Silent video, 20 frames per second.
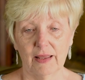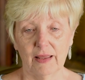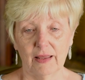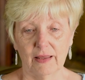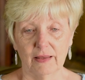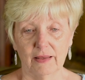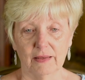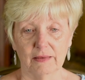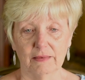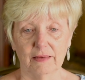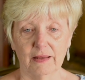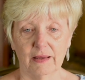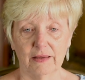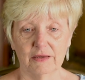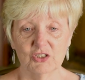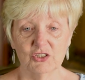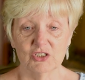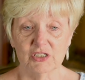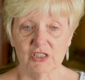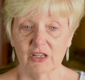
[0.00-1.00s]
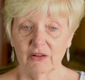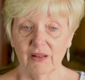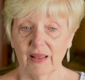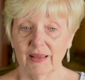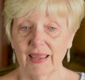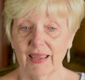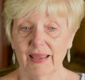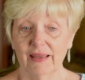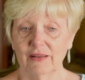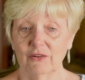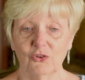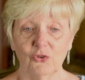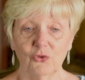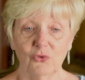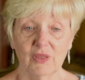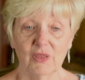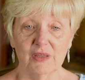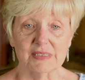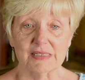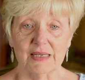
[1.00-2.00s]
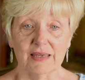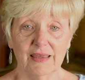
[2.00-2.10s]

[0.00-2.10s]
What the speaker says: And she said, I can't do this.